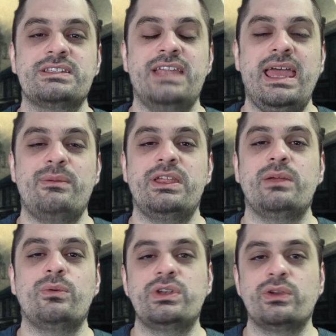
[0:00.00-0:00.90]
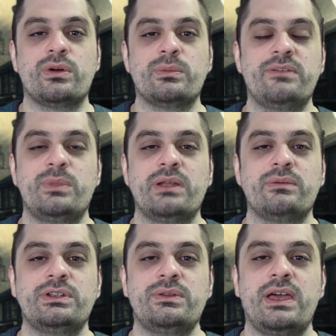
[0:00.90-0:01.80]
inhabiting wouldn't normally have been able
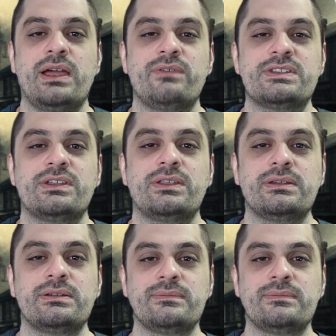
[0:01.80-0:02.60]
to do that convincingly.